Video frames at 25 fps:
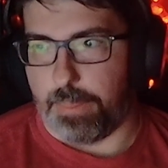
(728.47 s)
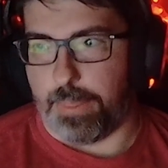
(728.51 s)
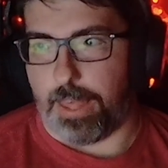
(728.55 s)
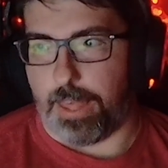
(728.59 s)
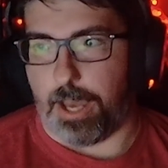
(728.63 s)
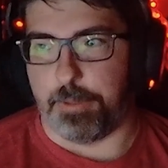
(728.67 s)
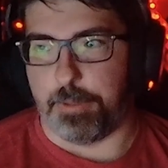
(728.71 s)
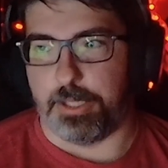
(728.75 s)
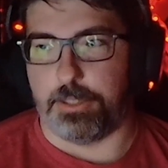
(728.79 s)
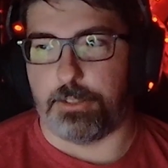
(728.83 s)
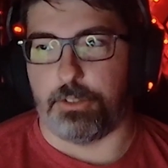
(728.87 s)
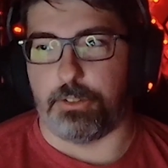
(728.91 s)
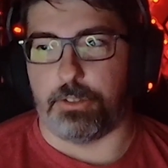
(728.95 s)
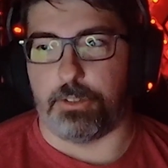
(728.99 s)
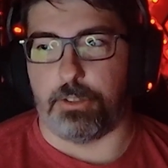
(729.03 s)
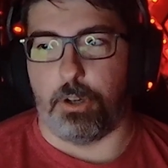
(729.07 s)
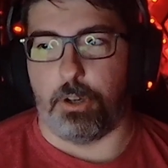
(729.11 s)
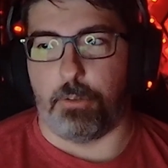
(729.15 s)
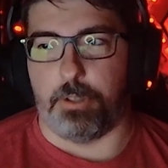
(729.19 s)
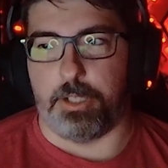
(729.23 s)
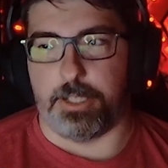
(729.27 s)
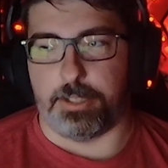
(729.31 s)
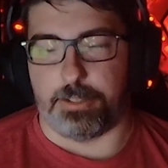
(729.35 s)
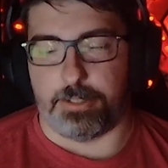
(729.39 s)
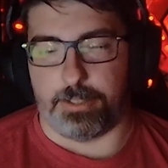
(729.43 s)
That means there's
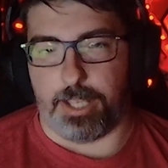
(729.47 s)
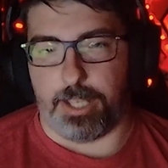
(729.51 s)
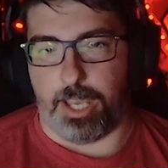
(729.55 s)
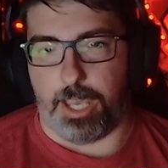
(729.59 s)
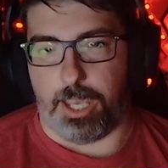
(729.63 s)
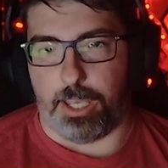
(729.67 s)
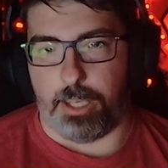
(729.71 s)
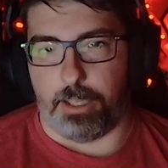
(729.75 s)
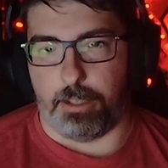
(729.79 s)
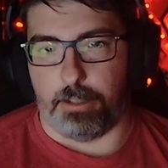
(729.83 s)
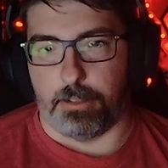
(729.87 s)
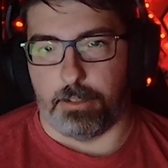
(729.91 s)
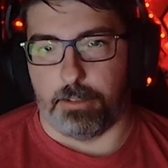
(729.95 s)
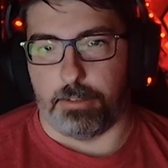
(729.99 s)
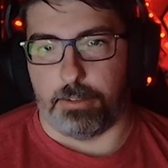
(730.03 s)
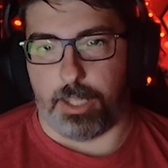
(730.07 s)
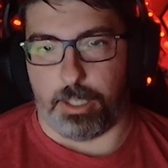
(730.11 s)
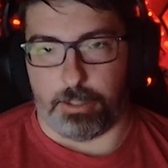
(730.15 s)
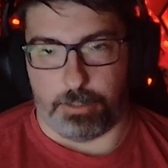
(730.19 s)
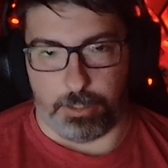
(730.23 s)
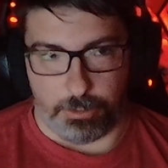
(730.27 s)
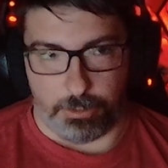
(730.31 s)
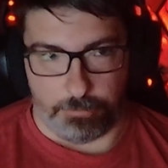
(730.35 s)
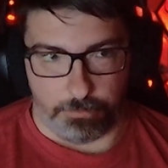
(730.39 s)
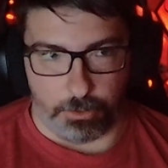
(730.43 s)
no one to say
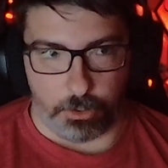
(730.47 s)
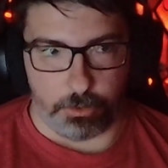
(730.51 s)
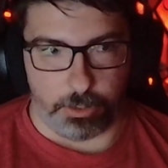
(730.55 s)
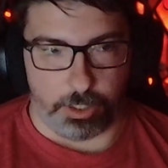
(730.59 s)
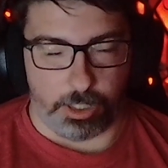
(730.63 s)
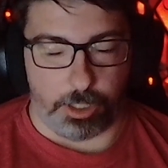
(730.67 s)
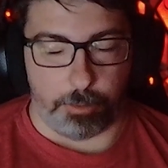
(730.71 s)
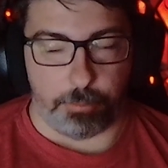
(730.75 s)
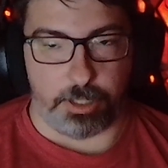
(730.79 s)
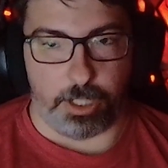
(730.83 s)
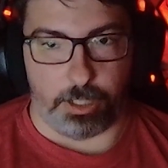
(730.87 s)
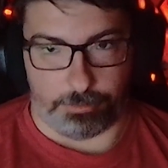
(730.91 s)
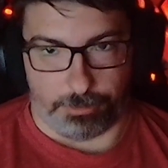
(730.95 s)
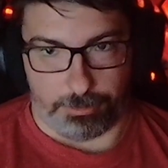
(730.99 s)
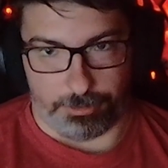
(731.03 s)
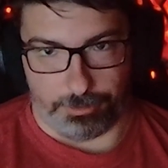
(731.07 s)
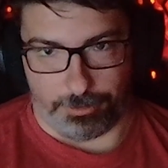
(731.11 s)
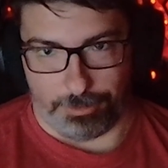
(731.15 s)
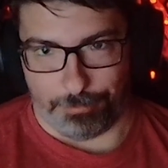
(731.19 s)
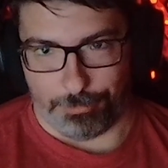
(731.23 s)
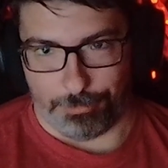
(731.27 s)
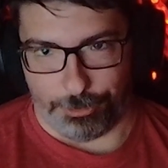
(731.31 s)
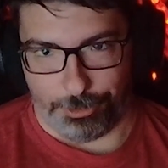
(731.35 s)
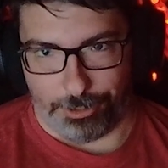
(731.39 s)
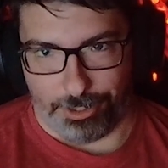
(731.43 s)
that if Oni abducted
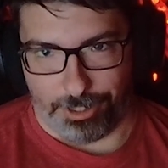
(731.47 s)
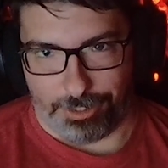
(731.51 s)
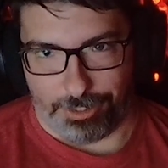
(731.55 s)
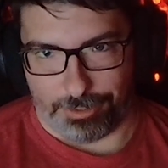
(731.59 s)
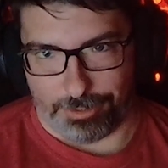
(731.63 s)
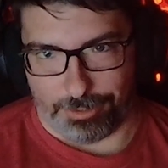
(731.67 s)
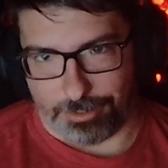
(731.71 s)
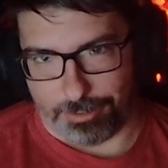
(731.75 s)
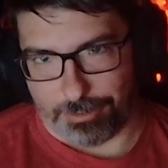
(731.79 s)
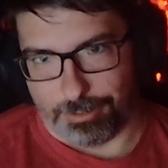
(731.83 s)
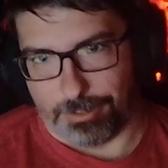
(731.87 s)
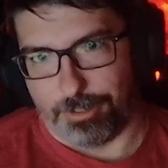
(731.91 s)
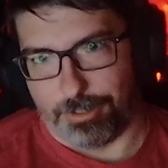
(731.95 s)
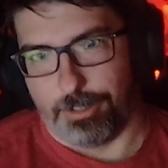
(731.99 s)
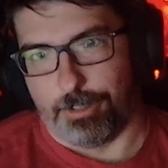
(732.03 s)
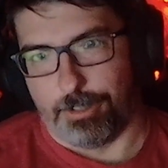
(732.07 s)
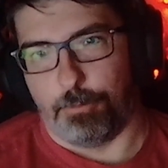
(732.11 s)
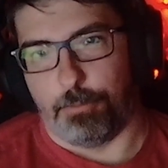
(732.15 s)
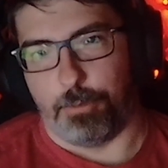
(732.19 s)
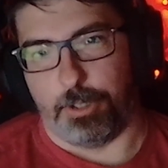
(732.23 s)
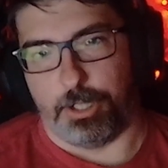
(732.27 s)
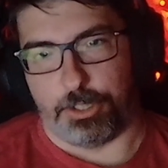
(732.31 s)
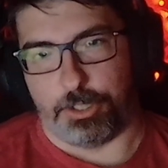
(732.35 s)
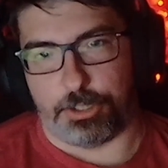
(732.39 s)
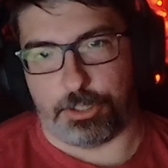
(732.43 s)
them or not.
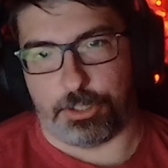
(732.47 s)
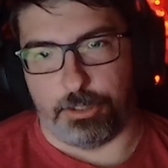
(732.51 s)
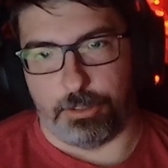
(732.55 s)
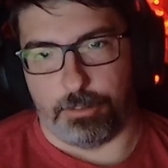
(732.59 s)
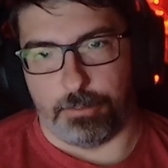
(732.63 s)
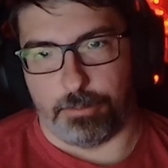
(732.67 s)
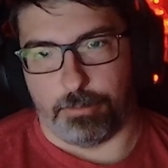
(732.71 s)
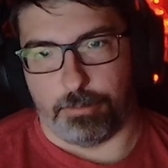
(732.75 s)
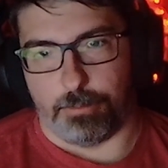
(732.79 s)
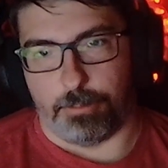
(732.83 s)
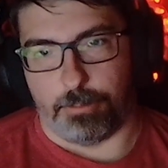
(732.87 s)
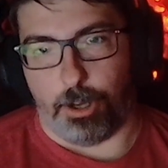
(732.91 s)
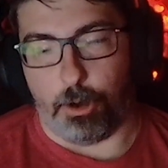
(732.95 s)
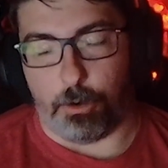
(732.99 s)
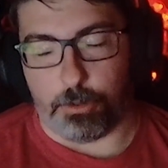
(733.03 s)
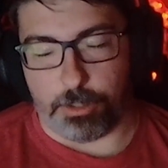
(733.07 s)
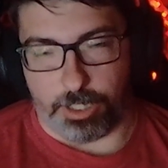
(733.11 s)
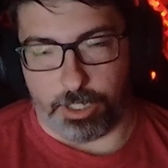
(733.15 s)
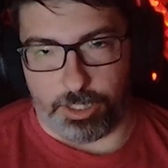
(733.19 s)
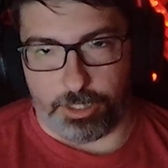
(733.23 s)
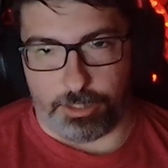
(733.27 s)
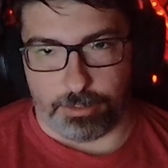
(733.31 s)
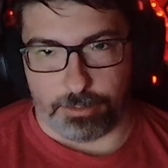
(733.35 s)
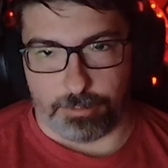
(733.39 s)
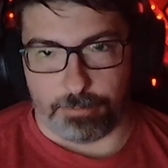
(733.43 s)
Which
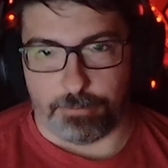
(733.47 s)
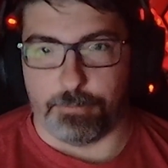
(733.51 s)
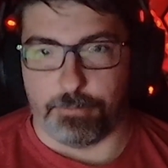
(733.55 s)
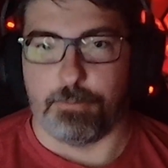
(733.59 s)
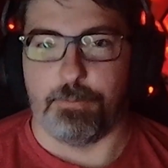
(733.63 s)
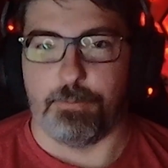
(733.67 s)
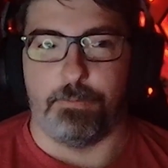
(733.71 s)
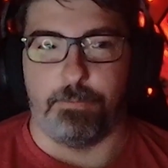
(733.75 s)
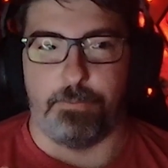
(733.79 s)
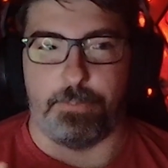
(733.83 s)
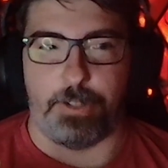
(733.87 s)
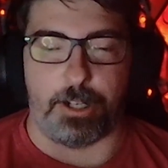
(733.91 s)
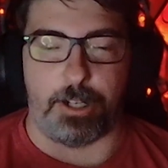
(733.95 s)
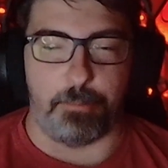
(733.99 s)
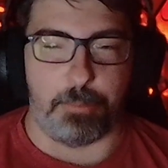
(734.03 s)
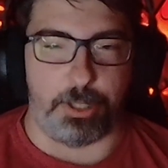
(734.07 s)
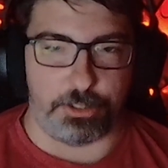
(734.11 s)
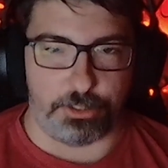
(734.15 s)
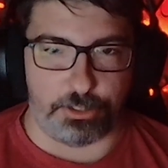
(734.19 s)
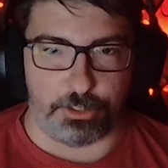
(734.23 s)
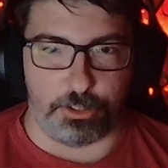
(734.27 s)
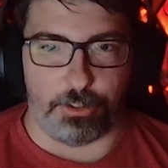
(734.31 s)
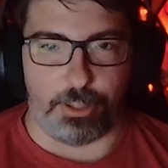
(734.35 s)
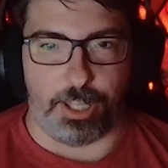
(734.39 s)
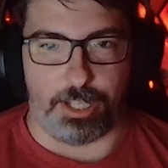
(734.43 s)
Oni very
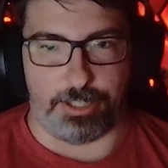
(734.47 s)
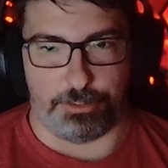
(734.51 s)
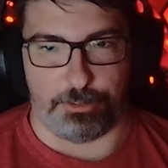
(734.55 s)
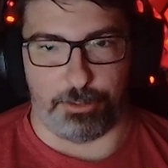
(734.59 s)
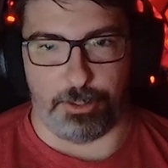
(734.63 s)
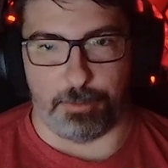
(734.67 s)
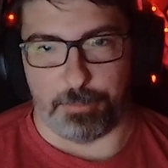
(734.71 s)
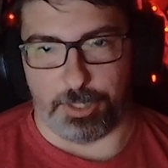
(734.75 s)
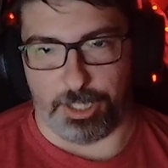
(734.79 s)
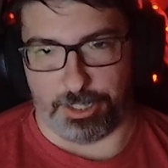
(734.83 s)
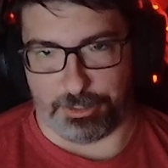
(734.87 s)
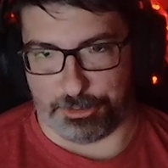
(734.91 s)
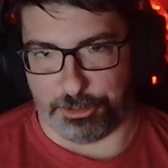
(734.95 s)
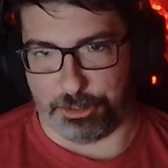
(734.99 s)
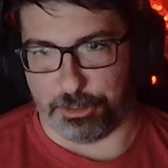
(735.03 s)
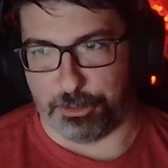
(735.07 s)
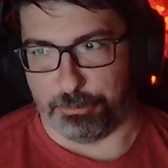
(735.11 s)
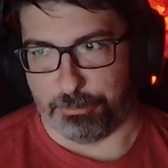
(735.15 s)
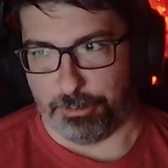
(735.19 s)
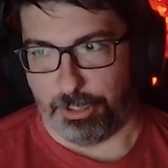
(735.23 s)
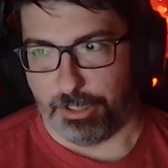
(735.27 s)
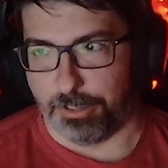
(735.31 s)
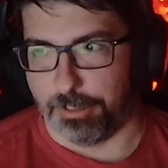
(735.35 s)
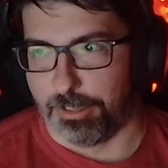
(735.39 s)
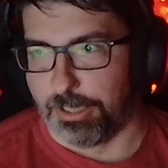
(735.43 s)
much so likes to abduct
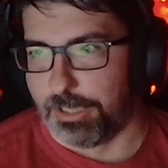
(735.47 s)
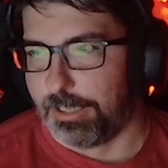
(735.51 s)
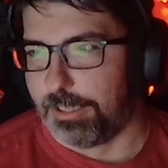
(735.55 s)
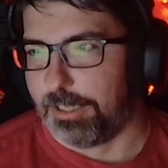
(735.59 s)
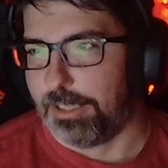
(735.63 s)
children.